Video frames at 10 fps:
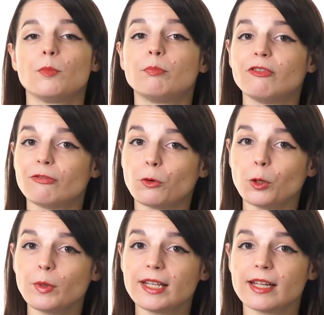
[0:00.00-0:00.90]

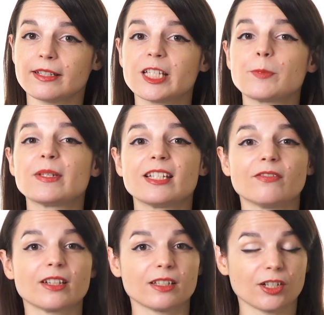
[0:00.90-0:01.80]
Before we get to
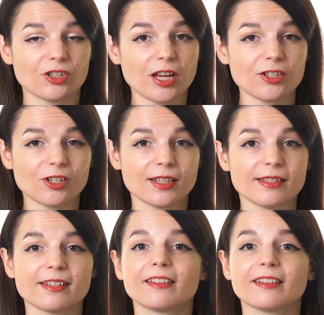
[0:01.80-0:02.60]
specific suggestions,